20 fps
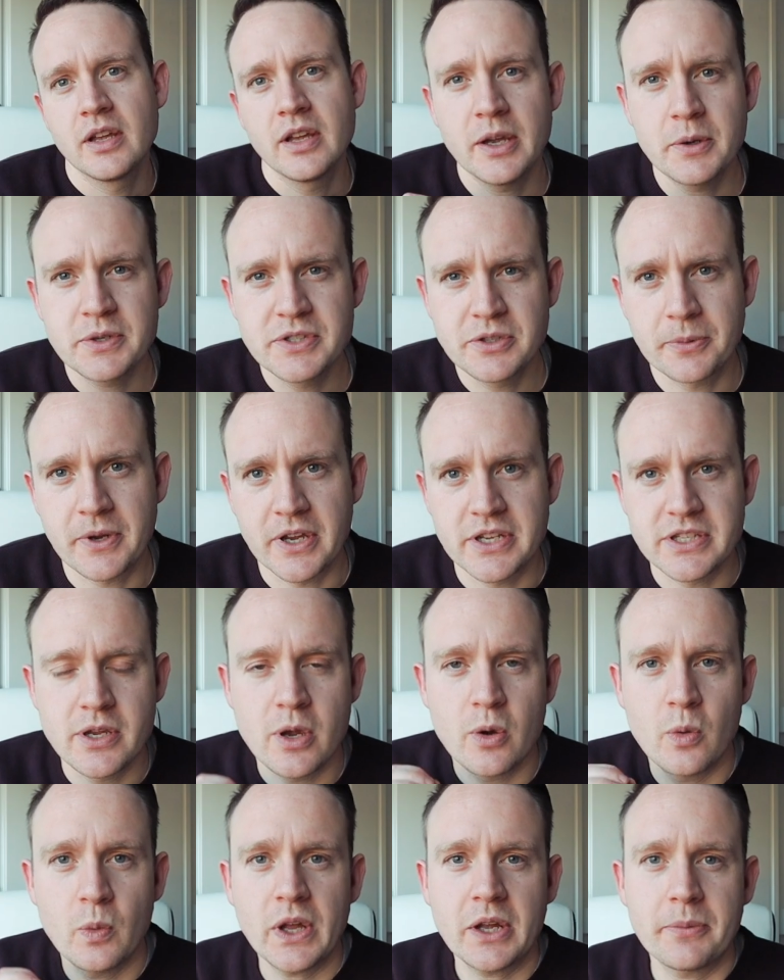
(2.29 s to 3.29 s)
Hey, what's up guys?
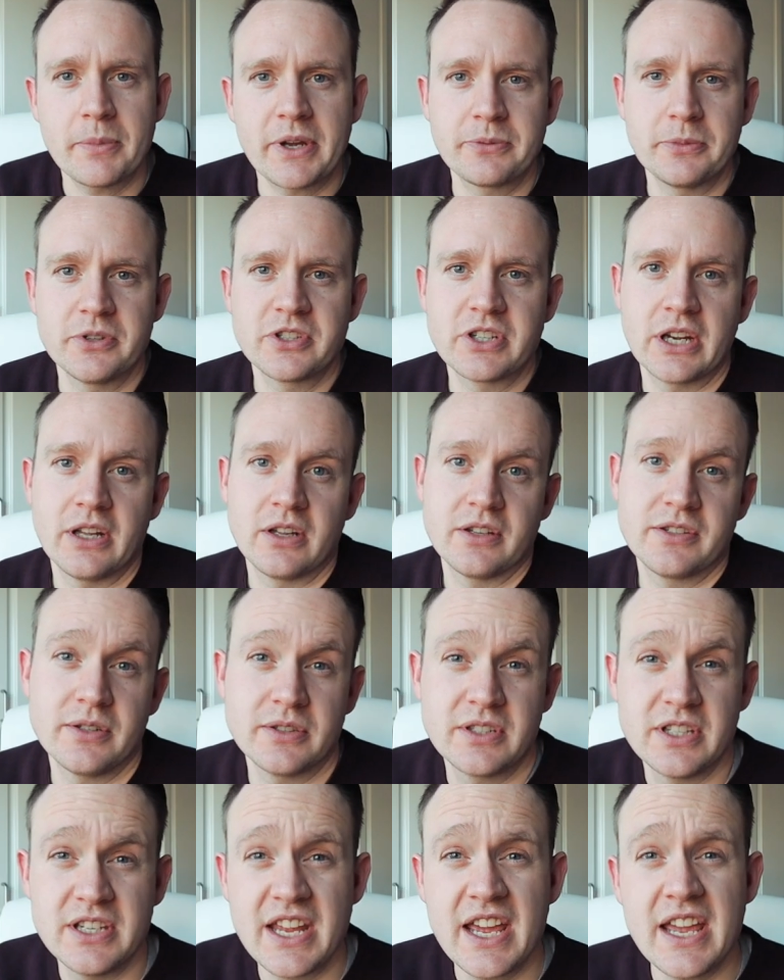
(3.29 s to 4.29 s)
Welcome back to my channel. So
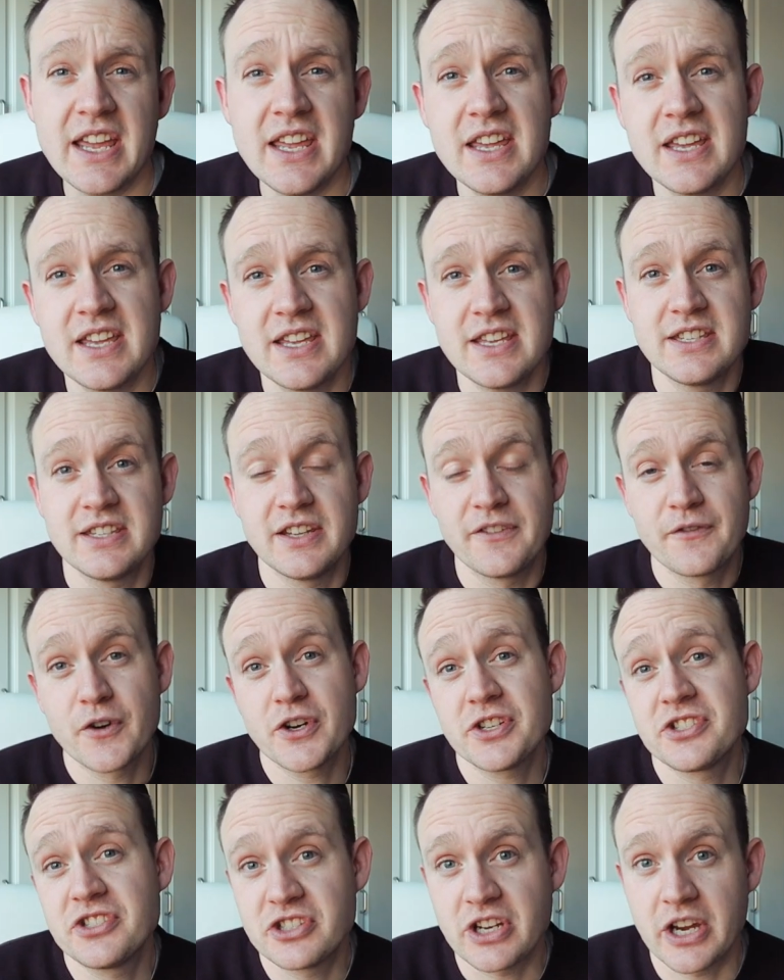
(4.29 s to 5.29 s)
today is the
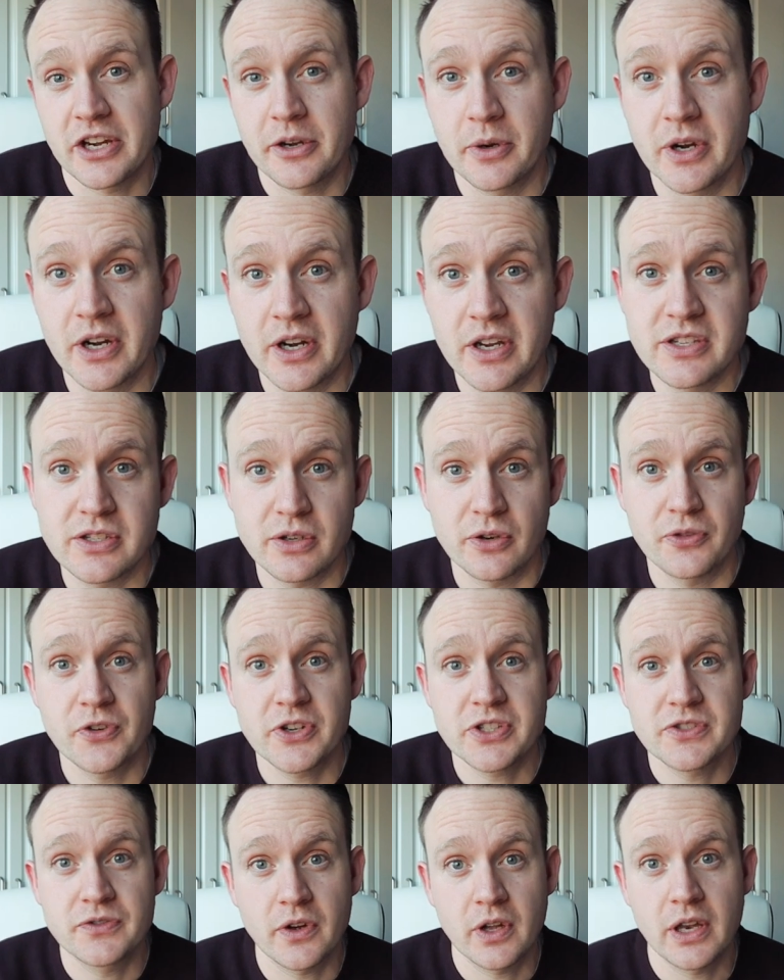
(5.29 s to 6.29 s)
1st of January. So
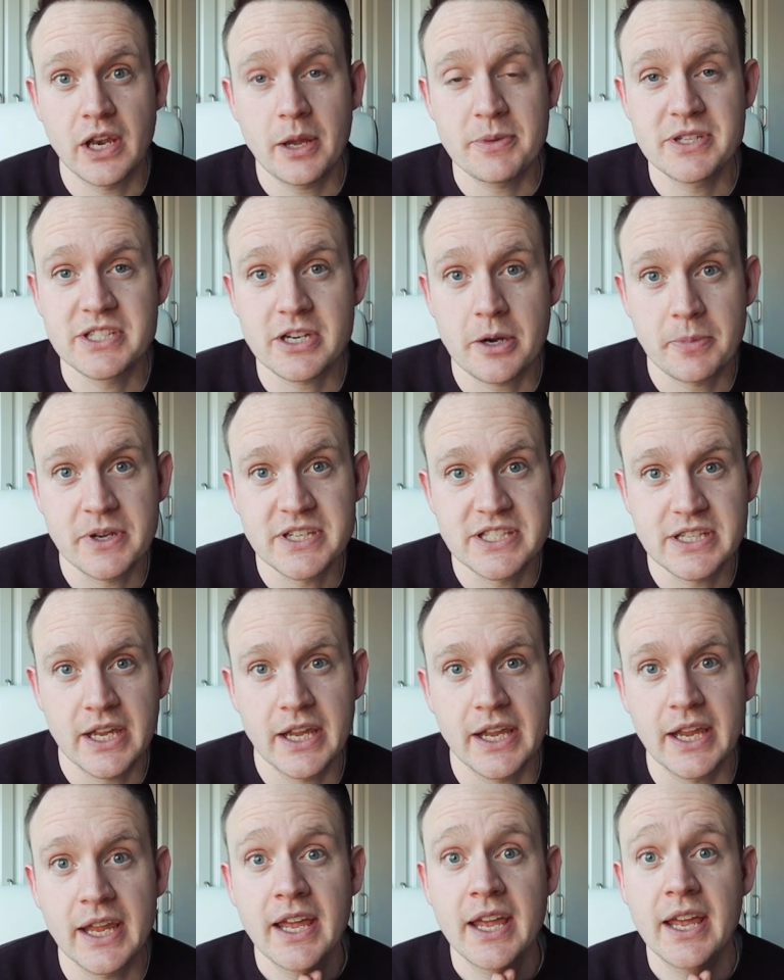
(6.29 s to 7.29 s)
first of all, let me start by
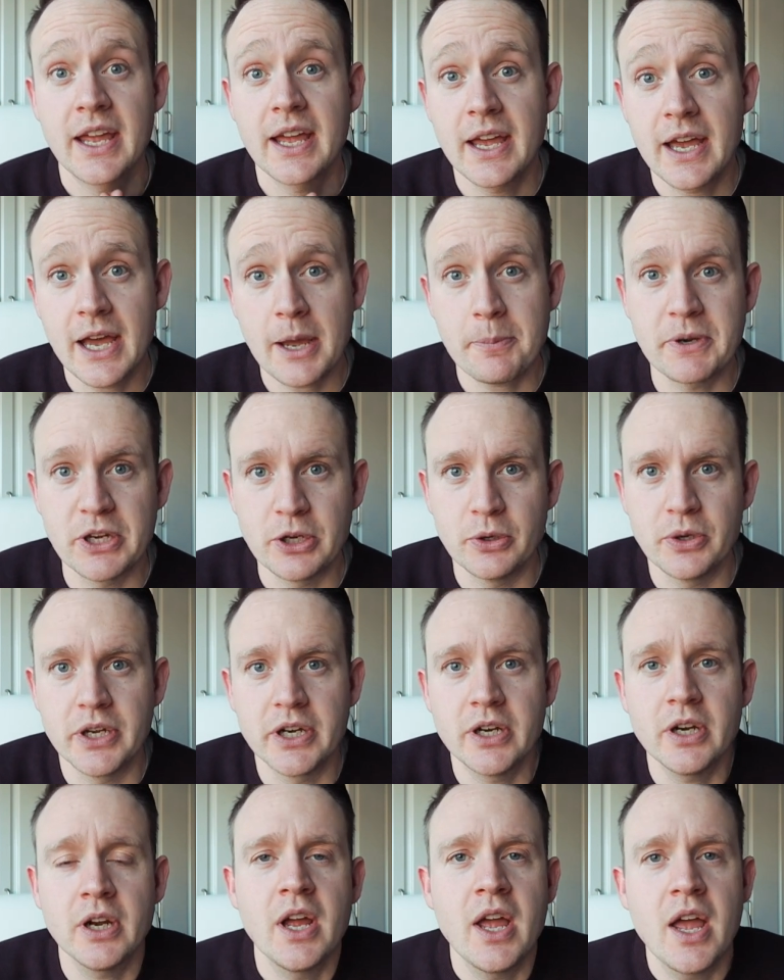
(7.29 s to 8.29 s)
saying Happy New
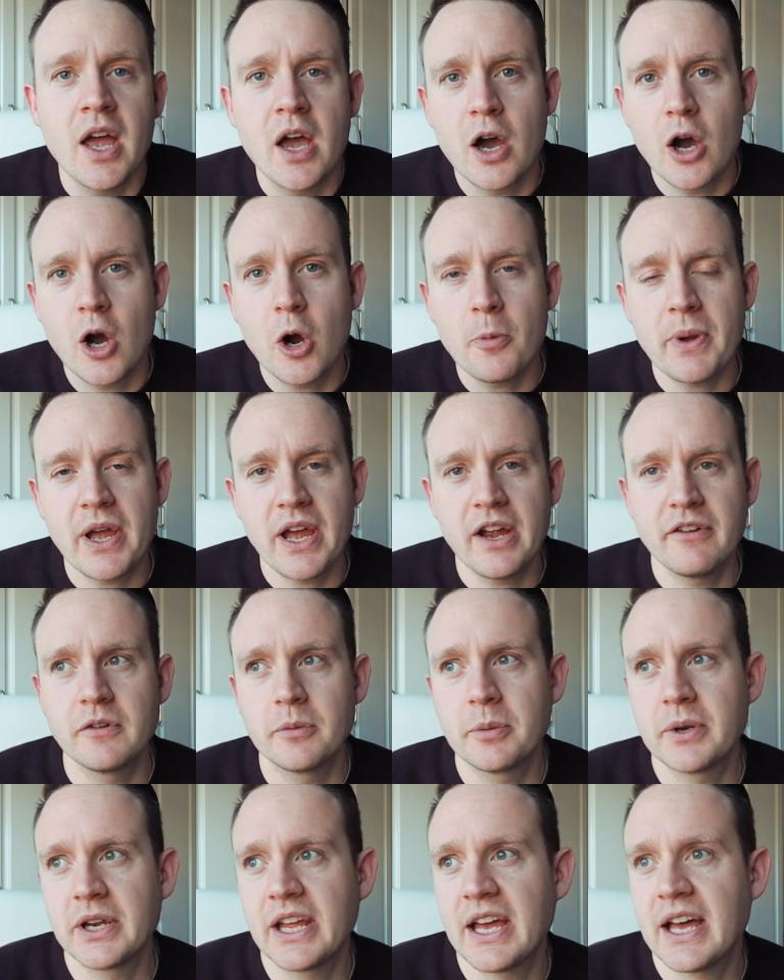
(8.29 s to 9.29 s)
Year. Hope
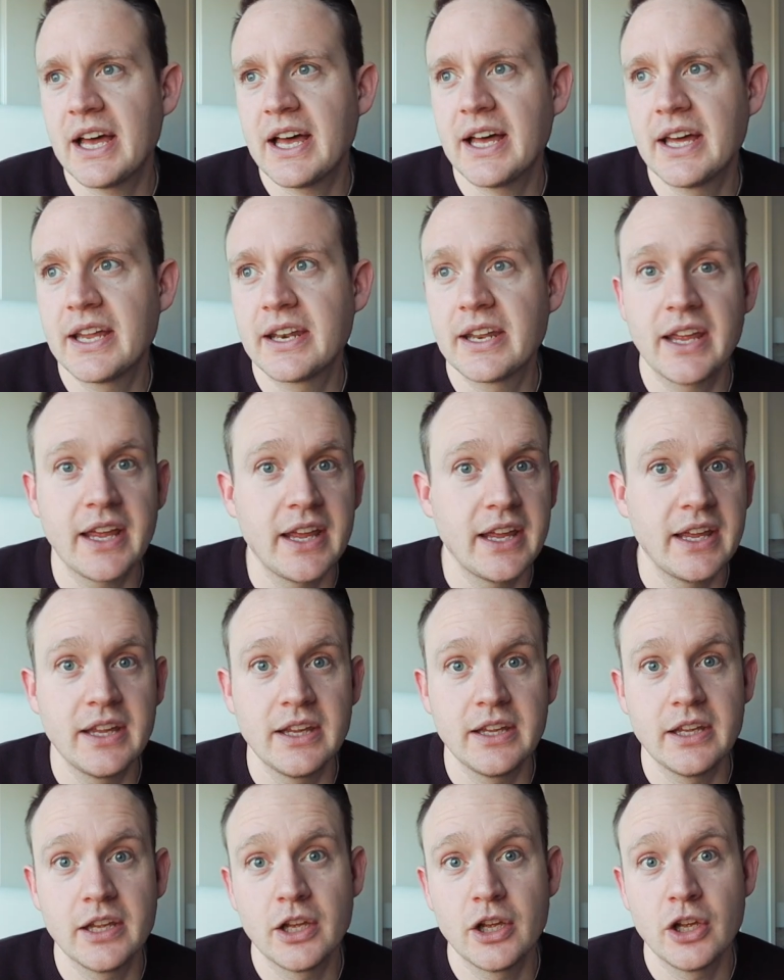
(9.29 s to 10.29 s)
everybody had
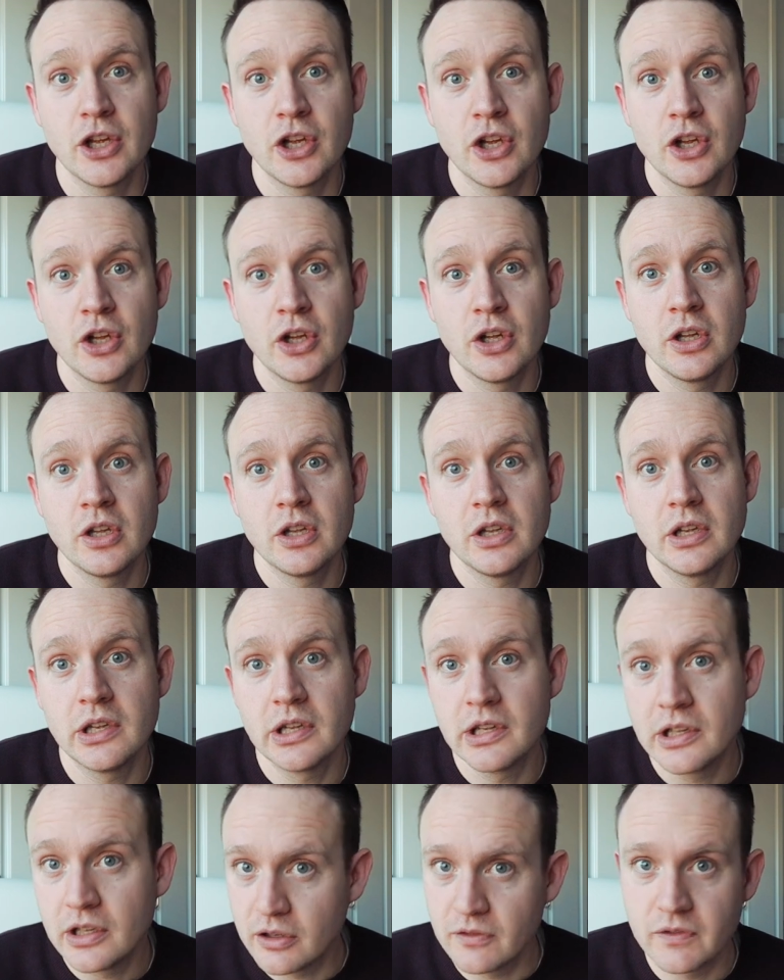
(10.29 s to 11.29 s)
a
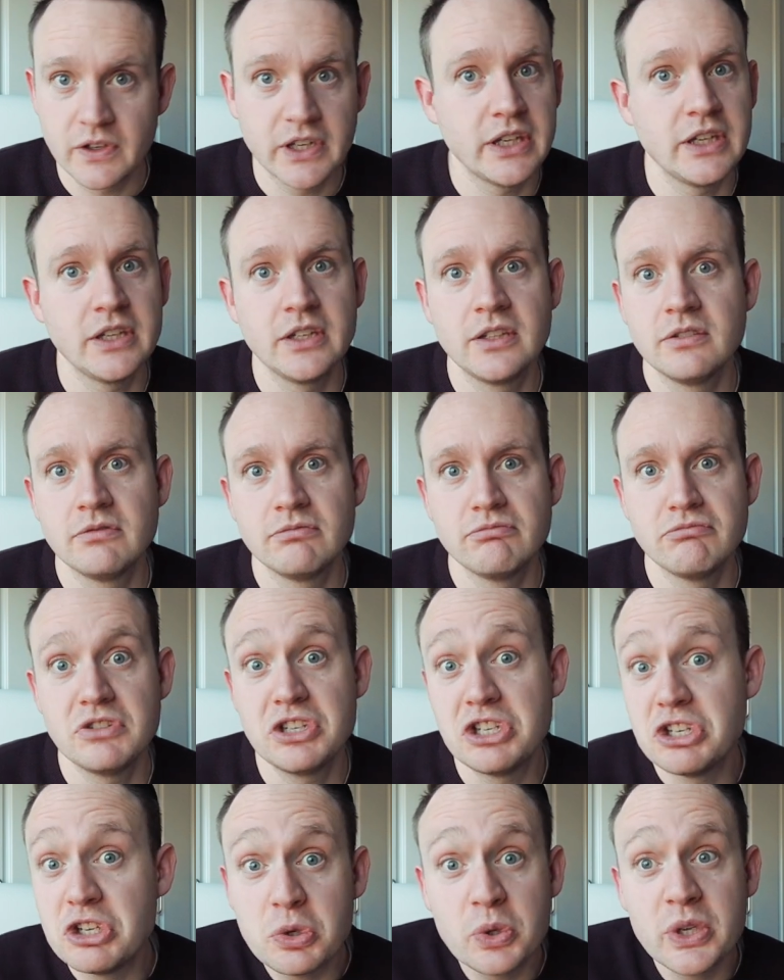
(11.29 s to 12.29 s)
lovely
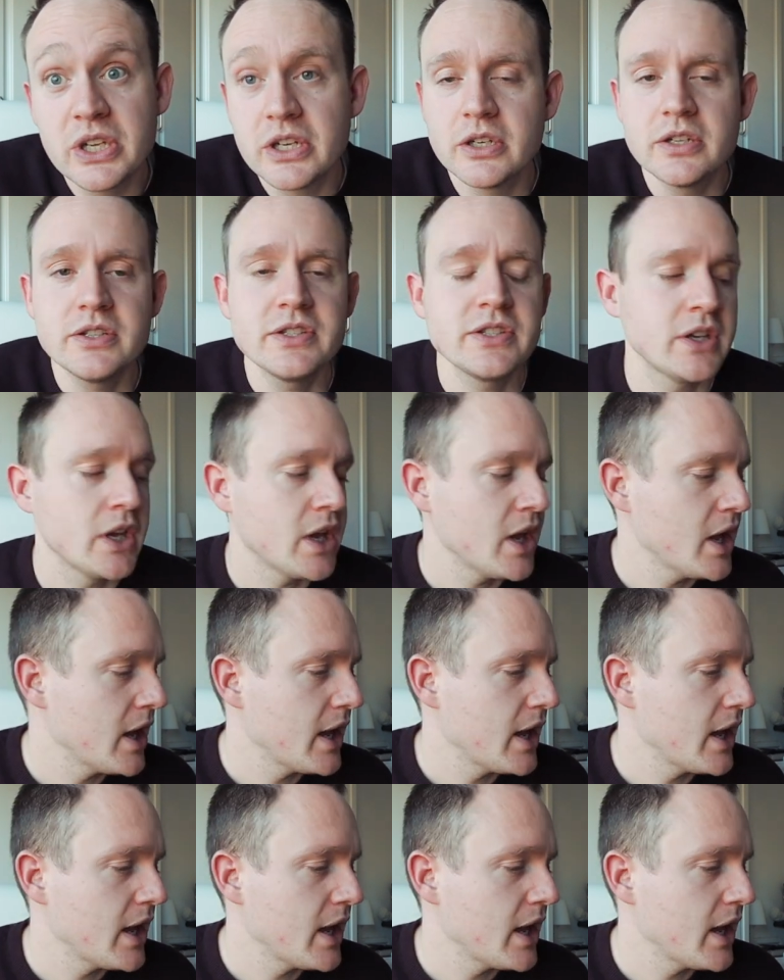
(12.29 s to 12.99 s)
New Year's.